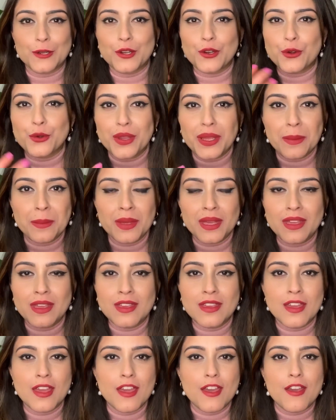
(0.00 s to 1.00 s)

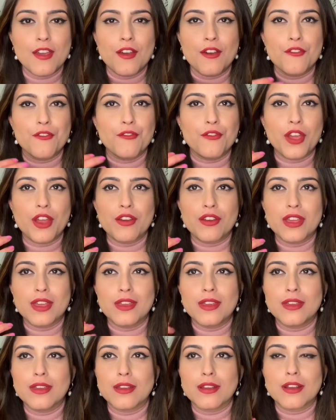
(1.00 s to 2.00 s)
creamy,
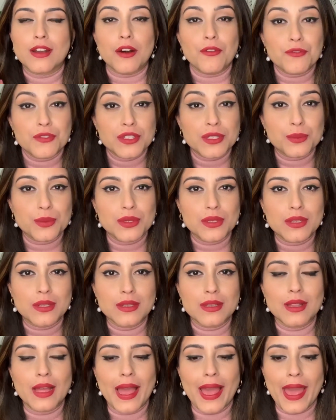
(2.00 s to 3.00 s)
very
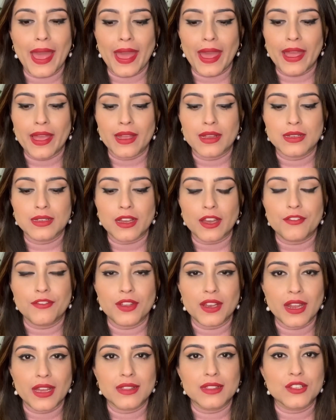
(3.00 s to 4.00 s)
comfortable, and I
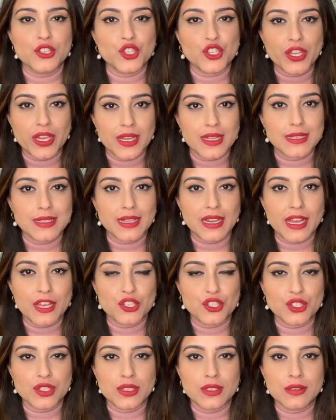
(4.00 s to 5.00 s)
feel like the shade
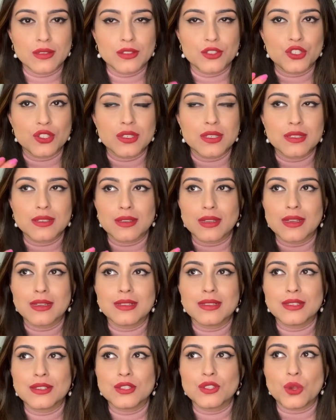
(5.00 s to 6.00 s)
selection just
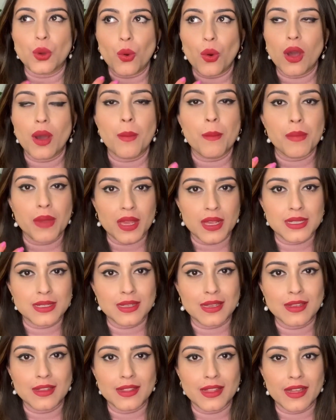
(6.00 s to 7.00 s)
is so
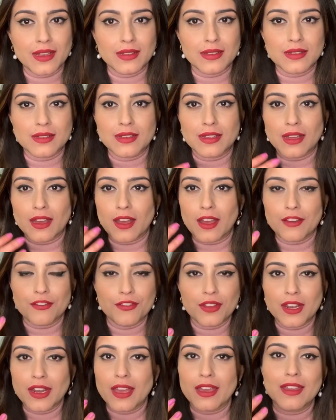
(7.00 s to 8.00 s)
amazing that I
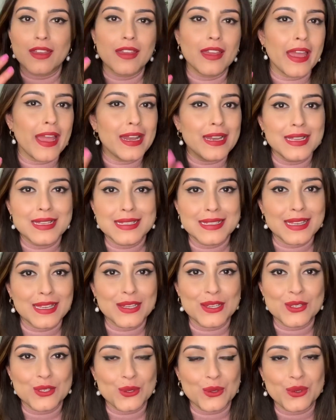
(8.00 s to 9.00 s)
feel like any
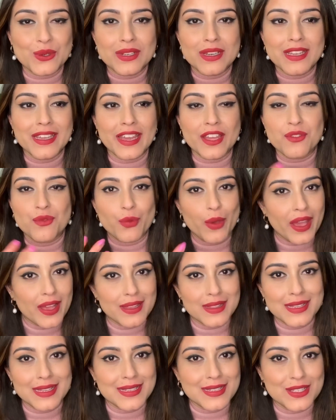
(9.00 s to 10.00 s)
skin tone can wear
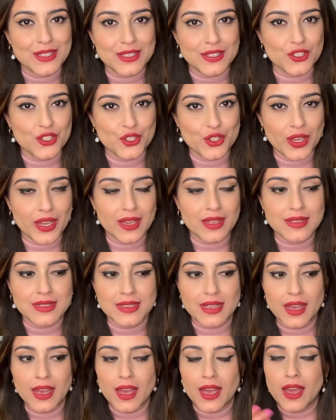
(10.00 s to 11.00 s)
these shades.
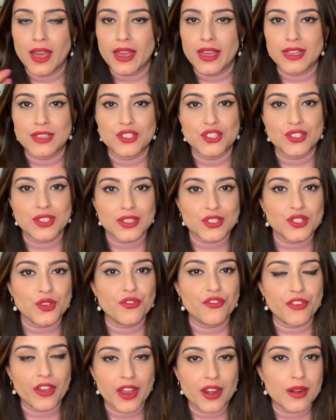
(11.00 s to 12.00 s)
It's such a
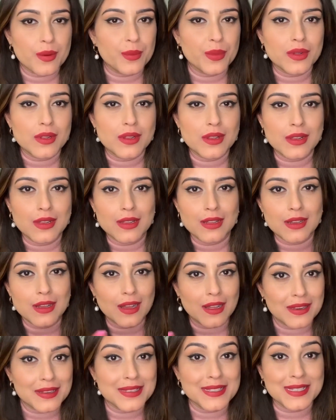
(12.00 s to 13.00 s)
wearable
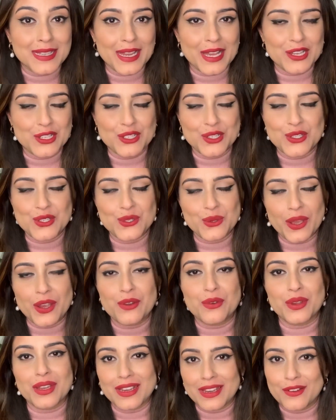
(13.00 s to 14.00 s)
color selection, so I
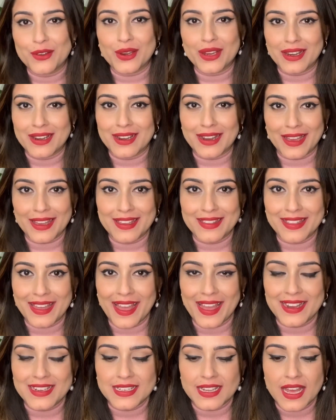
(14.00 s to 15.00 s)
really, really like
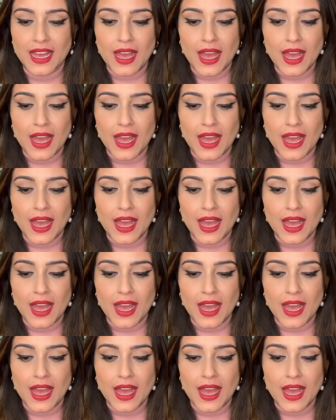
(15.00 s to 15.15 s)
that.